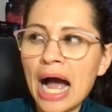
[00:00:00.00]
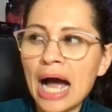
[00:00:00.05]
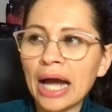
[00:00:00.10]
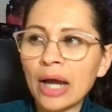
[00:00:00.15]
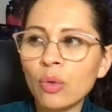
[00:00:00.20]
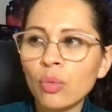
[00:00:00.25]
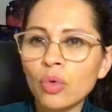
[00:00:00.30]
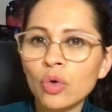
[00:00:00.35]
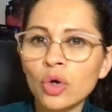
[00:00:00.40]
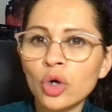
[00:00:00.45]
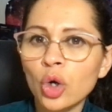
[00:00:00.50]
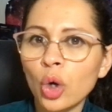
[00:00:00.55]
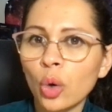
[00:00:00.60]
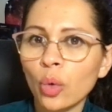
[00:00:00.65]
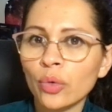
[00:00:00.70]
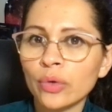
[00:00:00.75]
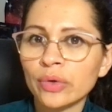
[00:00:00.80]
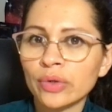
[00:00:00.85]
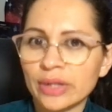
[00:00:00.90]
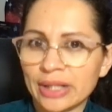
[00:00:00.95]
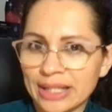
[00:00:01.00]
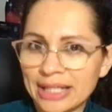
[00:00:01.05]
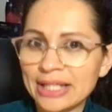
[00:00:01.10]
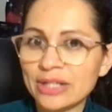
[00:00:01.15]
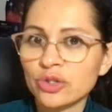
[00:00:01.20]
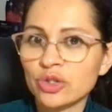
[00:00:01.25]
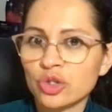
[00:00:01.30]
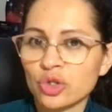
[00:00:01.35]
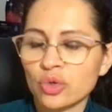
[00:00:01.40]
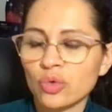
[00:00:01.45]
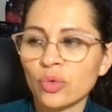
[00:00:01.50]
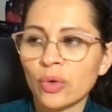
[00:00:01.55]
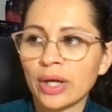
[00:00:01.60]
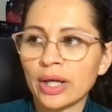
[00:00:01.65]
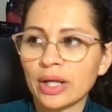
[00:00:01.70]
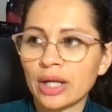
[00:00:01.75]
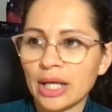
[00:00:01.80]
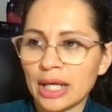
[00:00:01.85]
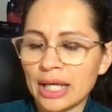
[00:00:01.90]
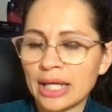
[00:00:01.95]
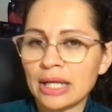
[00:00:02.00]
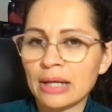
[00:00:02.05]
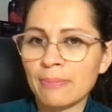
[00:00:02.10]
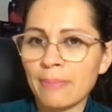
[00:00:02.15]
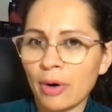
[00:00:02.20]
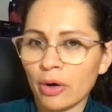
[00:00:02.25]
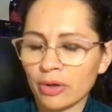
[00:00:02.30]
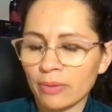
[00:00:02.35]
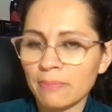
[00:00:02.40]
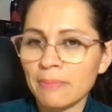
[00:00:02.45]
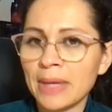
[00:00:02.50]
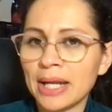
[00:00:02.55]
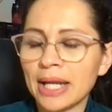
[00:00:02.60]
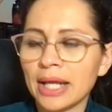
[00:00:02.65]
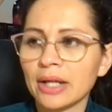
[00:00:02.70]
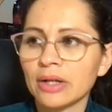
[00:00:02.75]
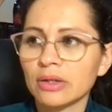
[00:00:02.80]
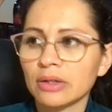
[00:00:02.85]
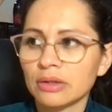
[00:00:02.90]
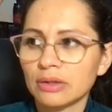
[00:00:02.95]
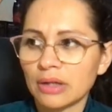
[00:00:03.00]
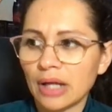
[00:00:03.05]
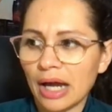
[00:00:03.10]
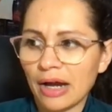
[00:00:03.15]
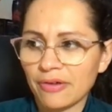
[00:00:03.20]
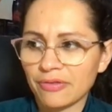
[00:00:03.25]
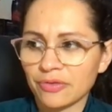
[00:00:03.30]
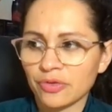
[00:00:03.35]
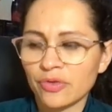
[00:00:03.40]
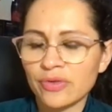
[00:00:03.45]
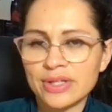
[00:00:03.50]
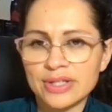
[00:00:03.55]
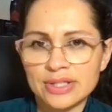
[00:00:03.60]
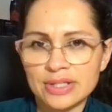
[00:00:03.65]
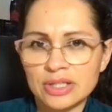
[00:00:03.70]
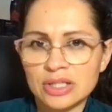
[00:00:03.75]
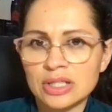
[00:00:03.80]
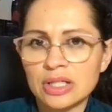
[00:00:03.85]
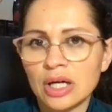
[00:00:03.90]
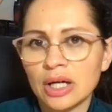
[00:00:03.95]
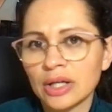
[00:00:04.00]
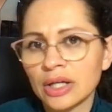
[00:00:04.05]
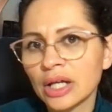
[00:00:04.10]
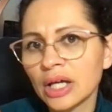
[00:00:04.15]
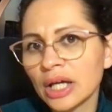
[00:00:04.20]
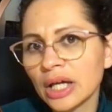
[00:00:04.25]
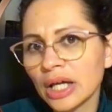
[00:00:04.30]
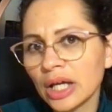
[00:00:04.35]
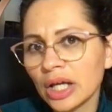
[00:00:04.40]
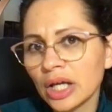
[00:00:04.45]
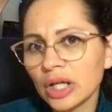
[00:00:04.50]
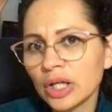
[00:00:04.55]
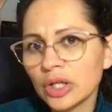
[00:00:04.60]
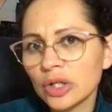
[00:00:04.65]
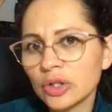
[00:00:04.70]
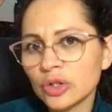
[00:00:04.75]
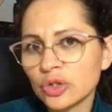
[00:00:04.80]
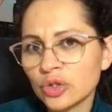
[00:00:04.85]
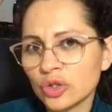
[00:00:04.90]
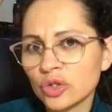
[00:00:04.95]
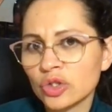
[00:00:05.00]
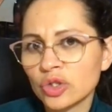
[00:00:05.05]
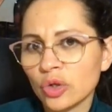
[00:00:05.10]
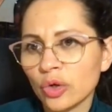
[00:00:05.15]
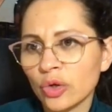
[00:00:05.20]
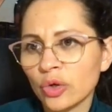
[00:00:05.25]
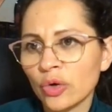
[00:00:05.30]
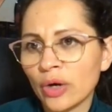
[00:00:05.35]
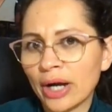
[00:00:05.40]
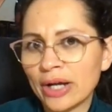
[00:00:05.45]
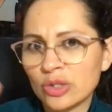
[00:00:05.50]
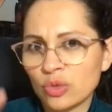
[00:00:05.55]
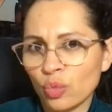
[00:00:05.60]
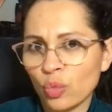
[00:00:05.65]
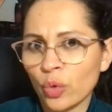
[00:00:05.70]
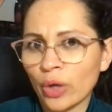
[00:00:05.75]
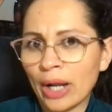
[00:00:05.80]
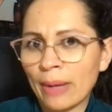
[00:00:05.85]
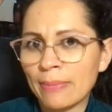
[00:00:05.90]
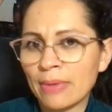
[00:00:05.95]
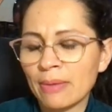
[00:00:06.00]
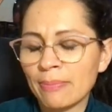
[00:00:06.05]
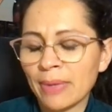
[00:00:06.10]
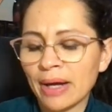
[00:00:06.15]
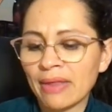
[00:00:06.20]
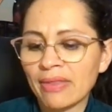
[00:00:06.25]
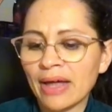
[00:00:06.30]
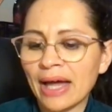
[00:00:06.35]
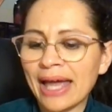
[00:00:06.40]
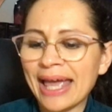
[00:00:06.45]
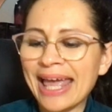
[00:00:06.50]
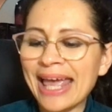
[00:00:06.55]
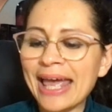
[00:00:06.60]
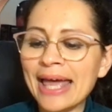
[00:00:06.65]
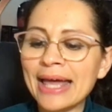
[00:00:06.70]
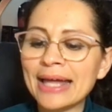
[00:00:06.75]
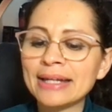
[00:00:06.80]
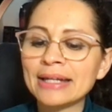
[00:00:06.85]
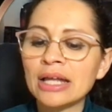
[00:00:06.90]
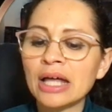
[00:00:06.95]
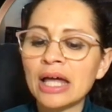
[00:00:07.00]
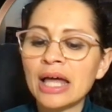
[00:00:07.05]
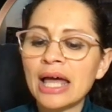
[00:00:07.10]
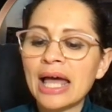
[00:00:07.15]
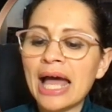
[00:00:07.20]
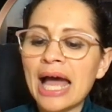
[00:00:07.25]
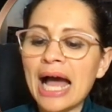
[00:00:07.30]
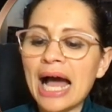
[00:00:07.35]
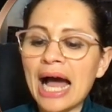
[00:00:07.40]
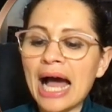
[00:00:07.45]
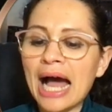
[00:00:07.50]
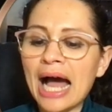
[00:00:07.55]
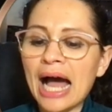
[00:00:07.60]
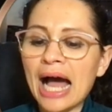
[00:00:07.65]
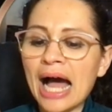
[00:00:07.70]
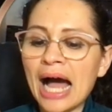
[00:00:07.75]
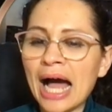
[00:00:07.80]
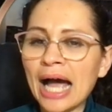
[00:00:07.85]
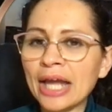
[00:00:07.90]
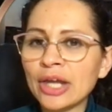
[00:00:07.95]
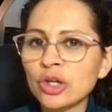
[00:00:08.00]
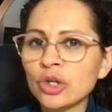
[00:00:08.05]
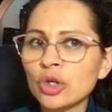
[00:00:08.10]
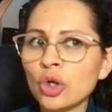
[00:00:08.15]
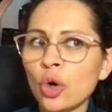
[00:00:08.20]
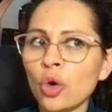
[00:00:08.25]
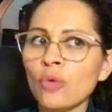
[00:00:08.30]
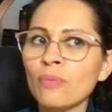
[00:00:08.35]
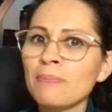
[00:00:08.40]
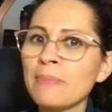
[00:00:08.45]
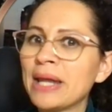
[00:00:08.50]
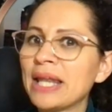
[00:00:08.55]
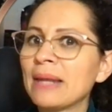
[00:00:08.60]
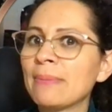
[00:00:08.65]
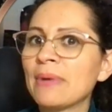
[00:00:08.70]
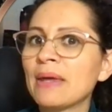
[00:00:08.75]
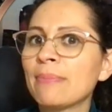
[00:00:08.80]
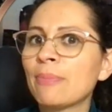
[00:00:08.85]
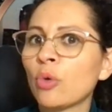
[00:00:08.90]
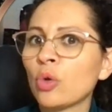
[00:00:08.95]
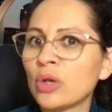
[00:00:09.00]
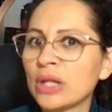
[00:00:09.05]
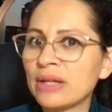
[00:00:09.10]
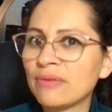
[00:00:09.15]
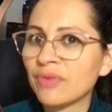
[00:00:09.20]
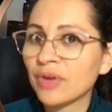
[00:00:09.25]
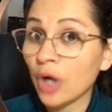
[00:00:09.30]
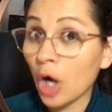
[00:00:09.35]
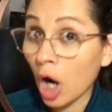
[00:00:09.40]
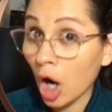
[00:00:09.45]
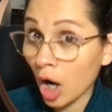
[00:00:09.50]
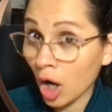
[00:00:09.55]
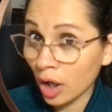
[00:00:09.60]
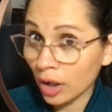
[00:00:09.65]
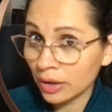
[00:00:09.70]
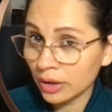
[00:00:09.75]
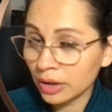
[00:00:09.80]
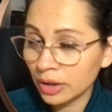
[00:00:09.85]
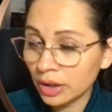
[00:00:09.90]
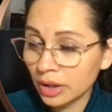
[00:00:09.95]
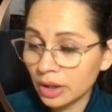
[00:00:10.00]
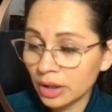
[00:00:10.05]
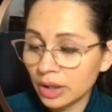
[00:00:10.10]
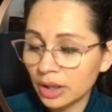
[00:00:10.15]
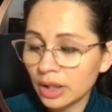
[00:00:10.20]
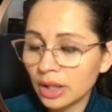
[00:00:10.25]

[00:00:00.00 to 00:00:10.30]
I will go into it in about a minute after this is done to show you guys what I mean by that. And I know many people leave it on.